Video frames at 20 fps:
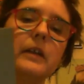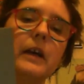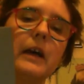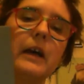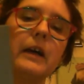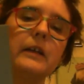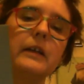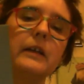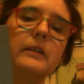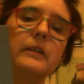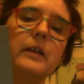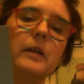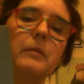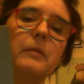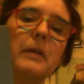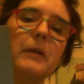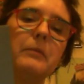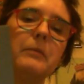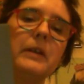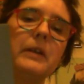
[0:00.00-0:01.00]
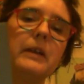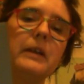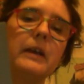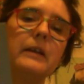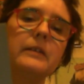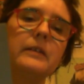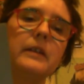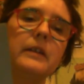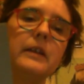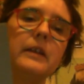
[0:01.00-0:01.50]
and everybody
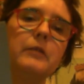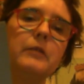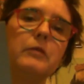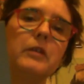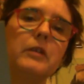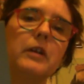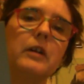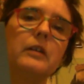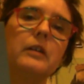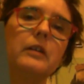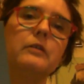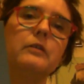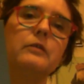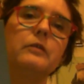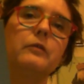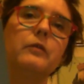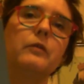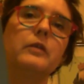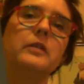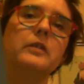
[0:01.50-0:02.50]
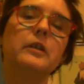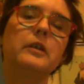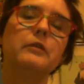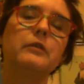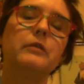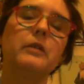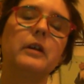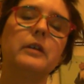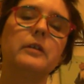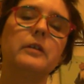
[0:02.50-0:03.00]
gets these regardless of what
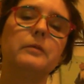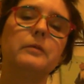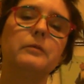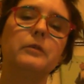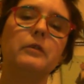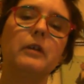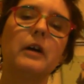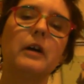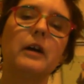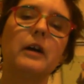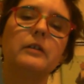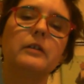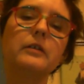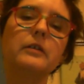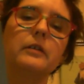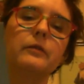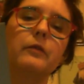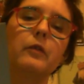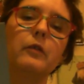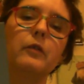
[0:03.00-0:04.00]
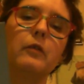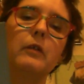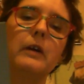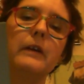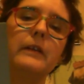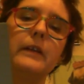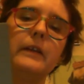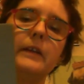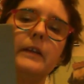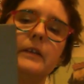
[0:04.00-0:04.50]
sanitary items you ask for,
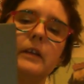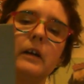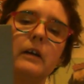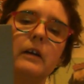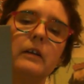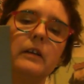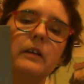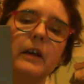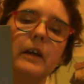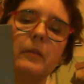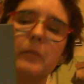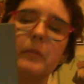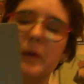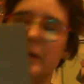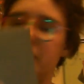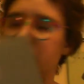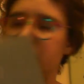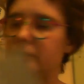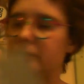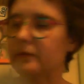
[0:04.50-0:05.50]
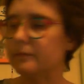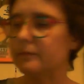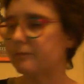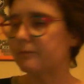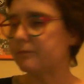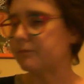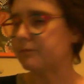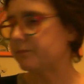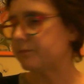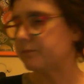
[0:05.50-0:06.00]
and these are night pads.
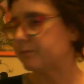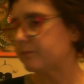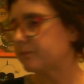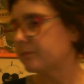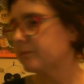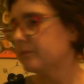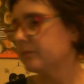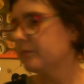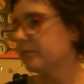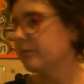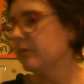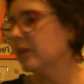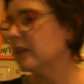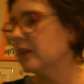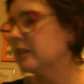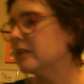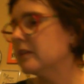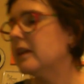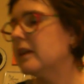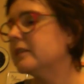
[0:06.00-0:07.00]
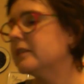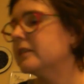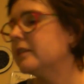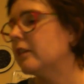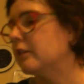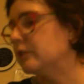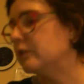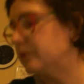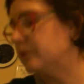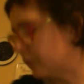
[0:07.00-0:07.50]
So that's
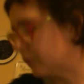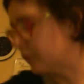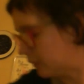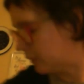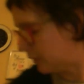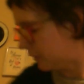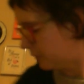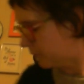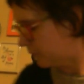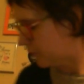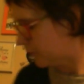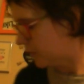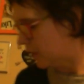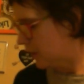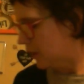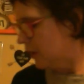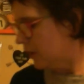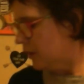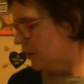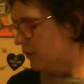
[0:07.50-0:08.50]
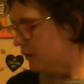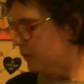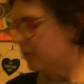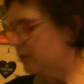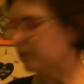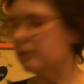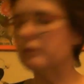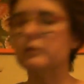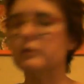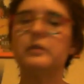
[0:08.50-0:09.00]
those for you.
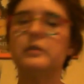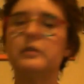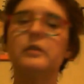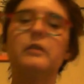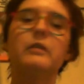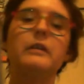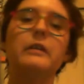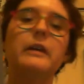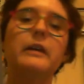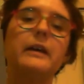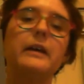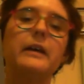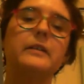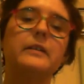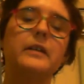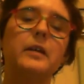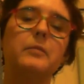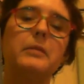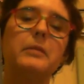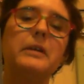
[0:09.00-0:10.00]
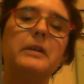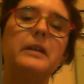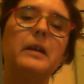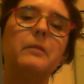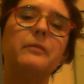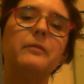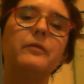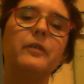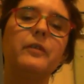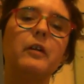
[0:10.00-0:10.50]
You also get an
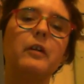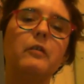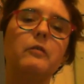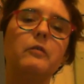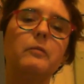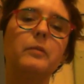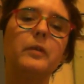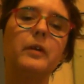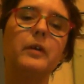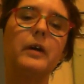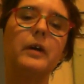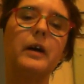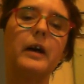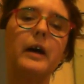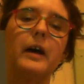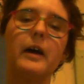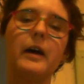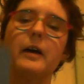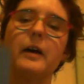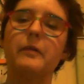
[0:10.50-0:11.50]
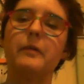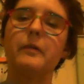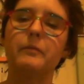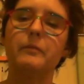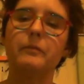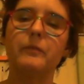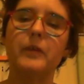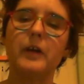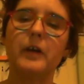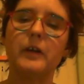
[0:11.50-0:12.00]
envelope,
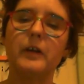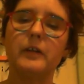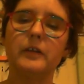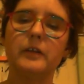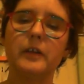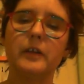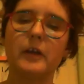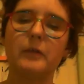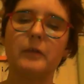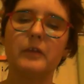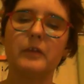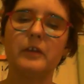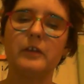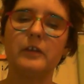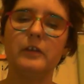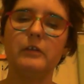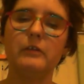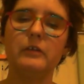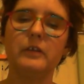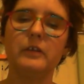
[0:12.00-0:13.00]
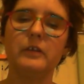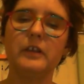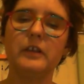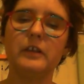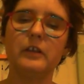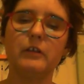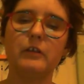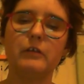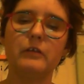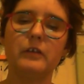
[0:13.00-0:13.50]
and these
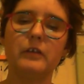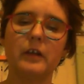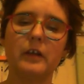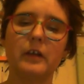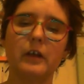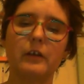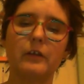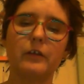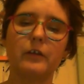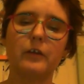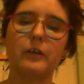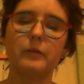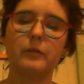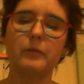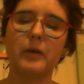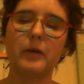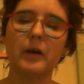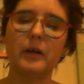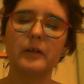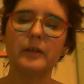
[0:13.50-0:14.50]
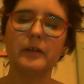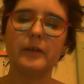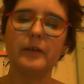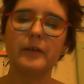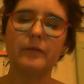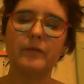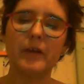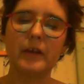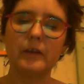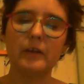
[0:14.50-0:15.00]
are usually like third party
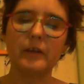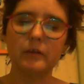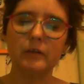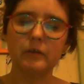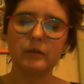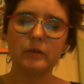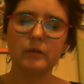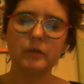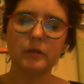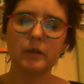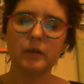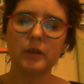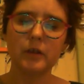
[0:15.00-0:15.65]
vendors,